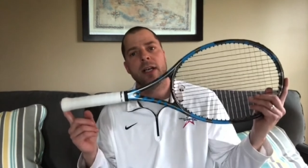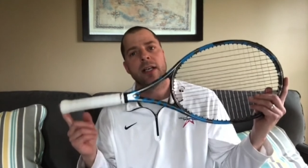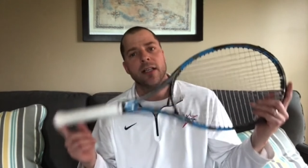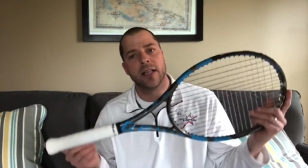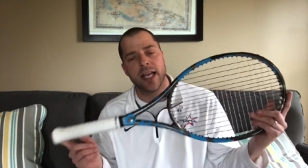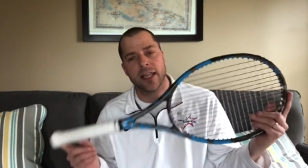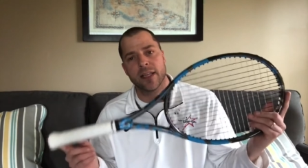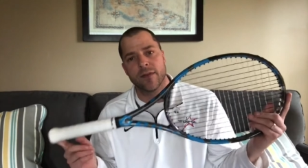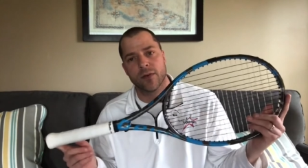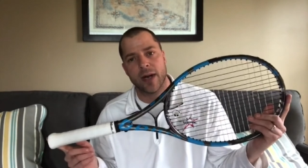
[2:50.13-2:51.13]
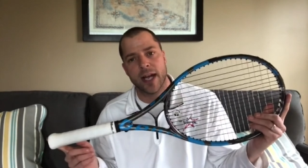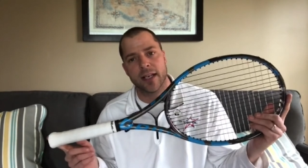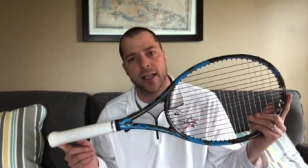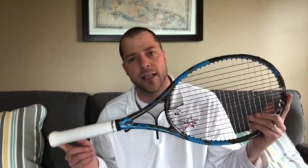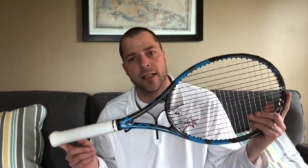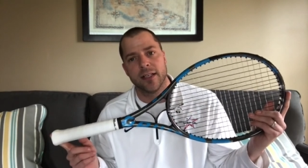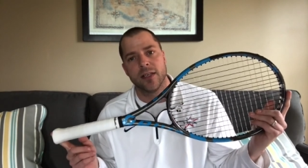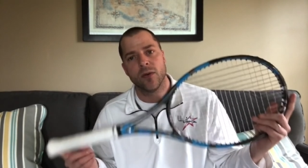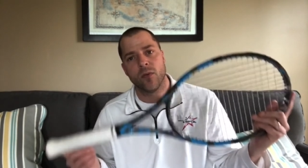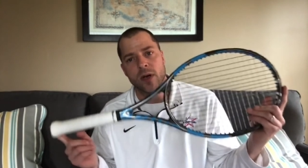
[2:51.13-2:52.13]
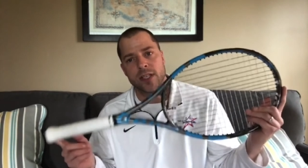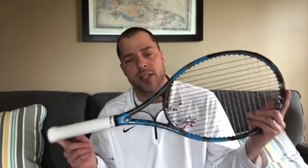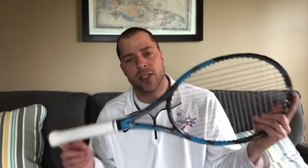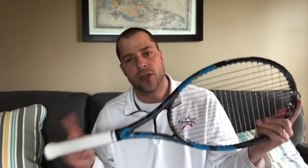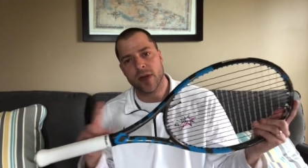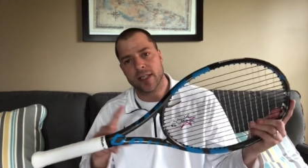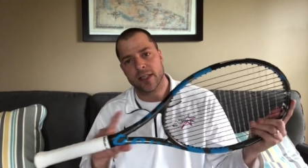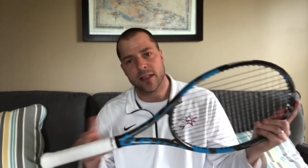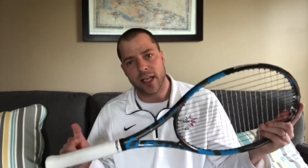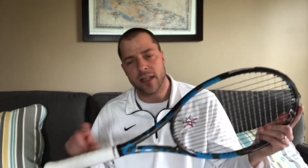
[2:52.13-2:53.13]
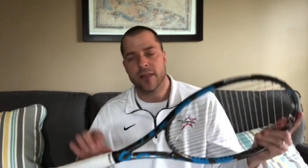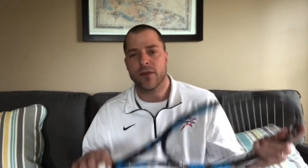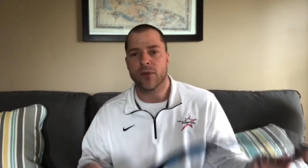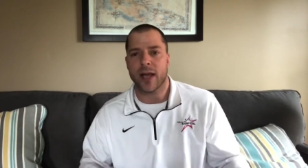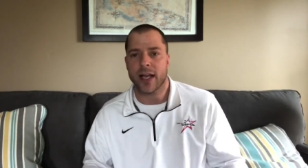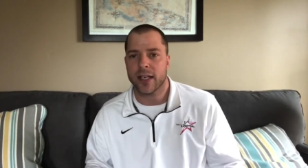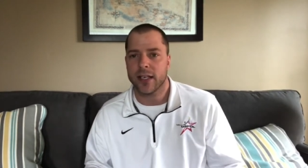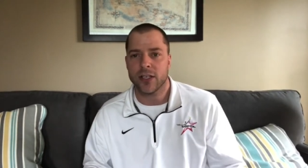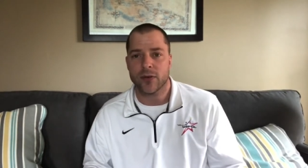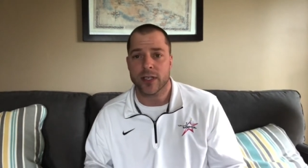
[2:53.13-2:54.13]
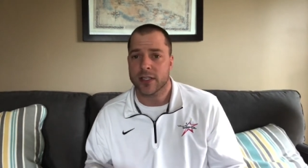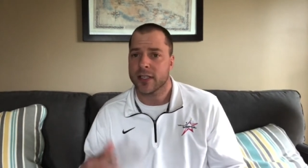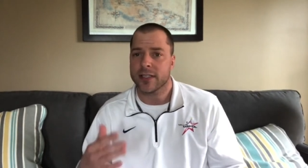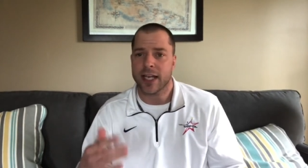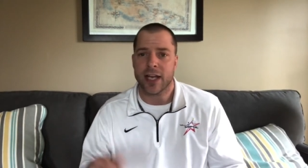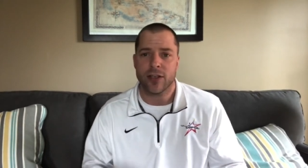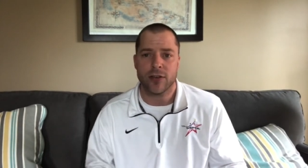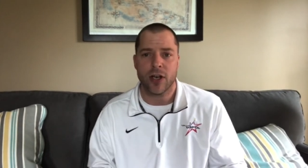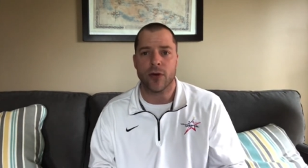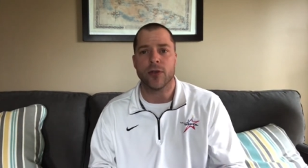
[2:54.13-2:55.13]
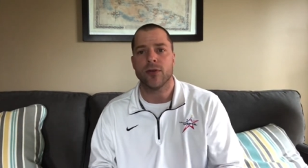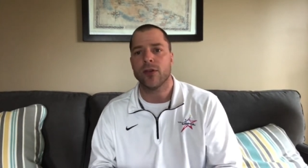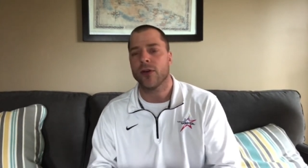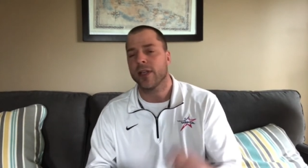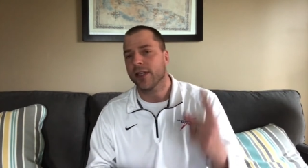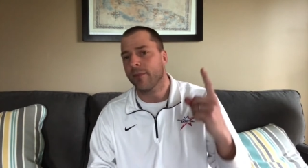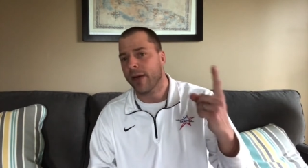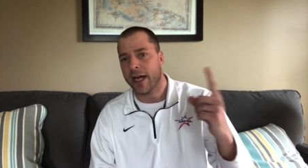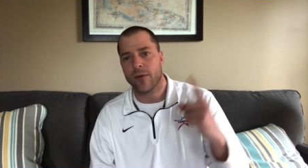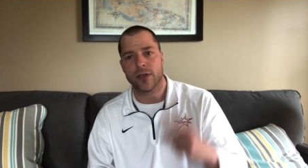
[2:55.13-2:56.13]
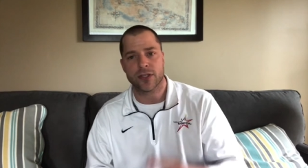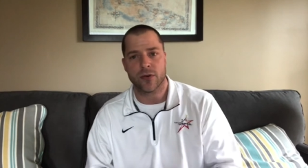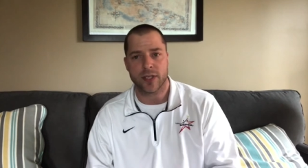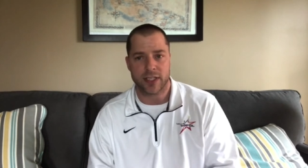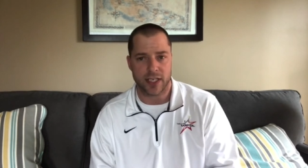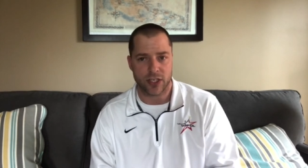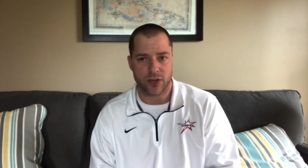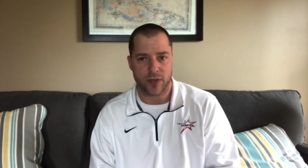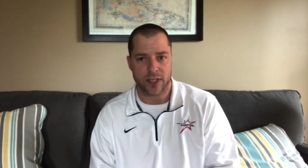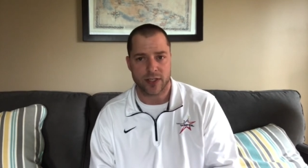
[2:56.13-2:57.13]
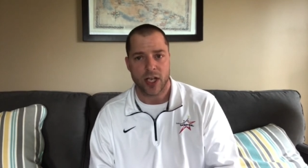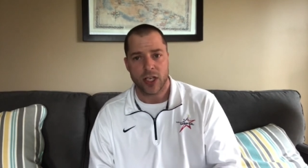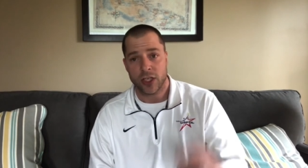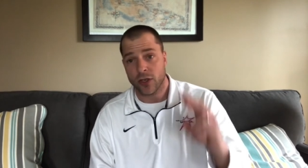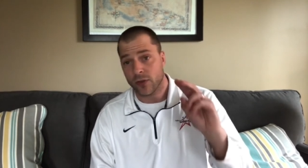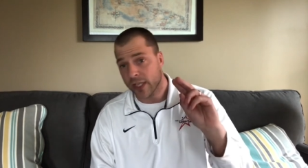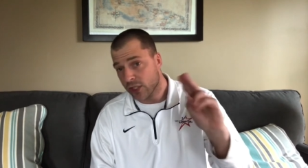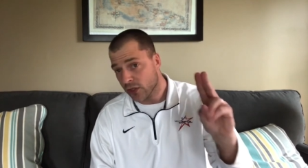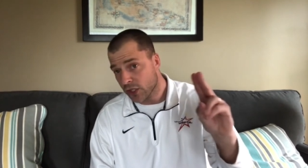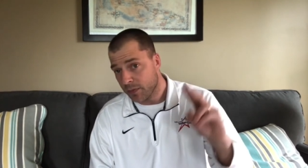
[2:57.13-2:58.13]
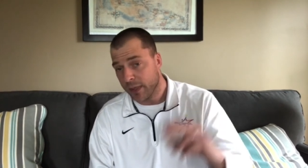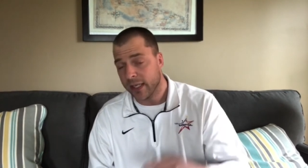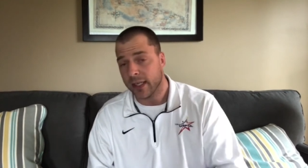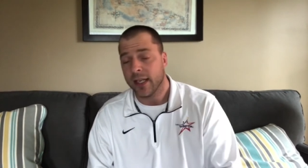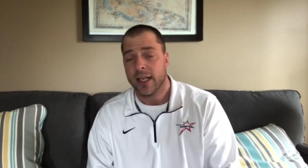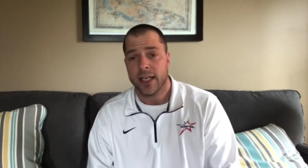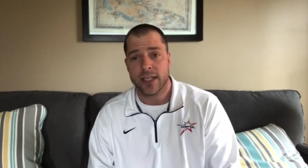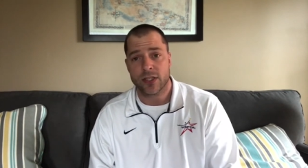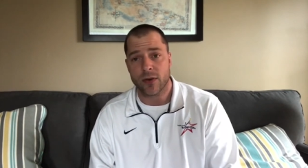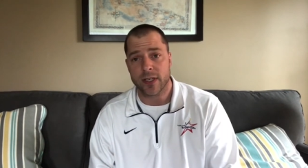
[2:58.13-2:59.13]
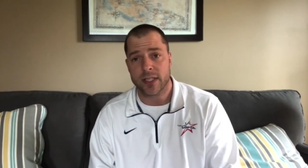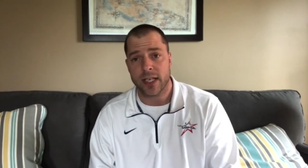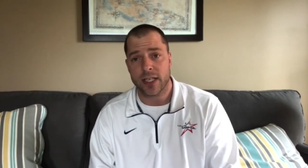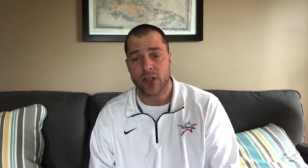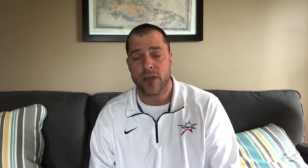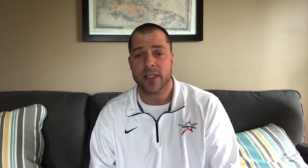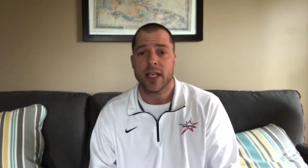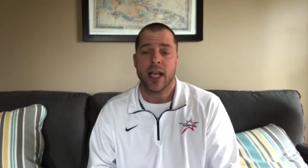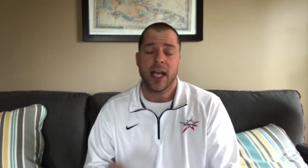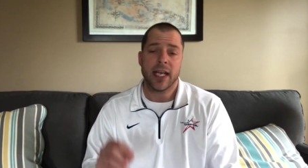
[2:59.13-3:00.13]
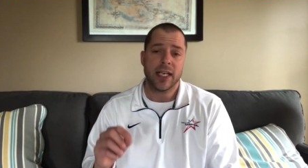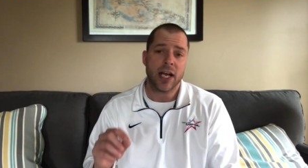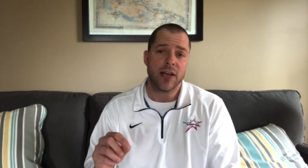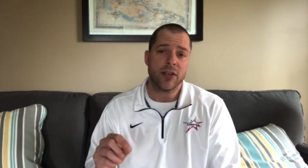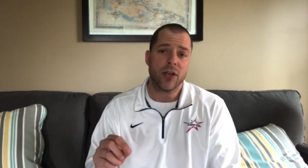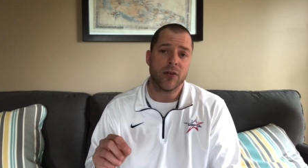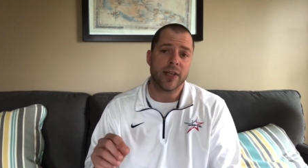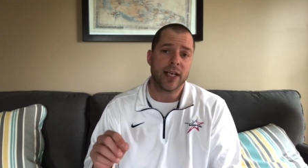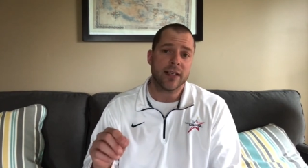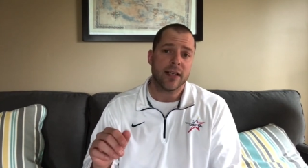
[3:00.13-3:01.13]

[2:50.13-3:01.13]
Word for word: length of a racket, what does it do as the length of the racket increases? Now you know. You know that the power is going to increase. You know that your spin is going to increase. And now you know that